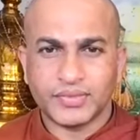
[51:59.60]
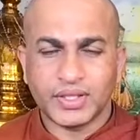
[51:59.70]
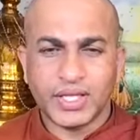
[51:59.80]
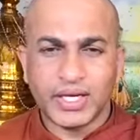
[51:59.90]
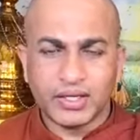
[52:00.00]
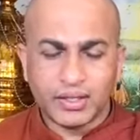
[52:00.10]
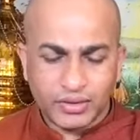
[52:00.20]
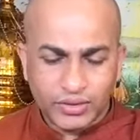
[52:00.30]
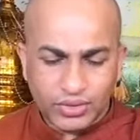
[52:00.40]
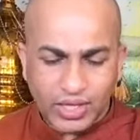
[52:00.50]
And
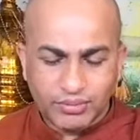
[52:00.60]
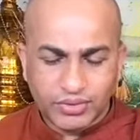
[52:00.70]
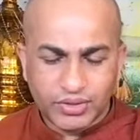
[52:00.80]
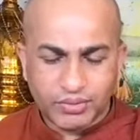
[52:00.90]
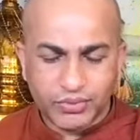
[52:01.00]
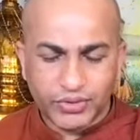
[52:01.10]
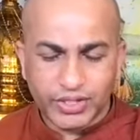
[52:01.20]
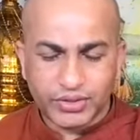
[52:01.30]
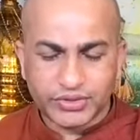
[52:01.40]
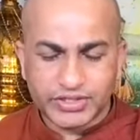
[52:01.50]
then you come to the
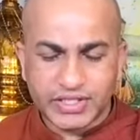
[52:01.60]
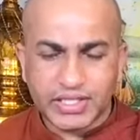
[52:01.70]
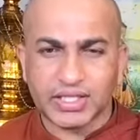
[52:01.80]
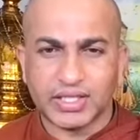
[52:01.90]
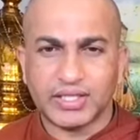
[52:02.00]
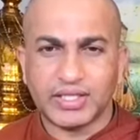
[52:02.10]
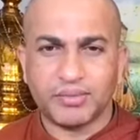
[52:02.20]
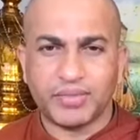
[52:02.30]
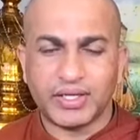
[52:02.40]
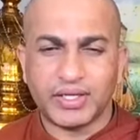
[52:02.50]
point to see
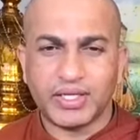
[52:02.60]
little bit.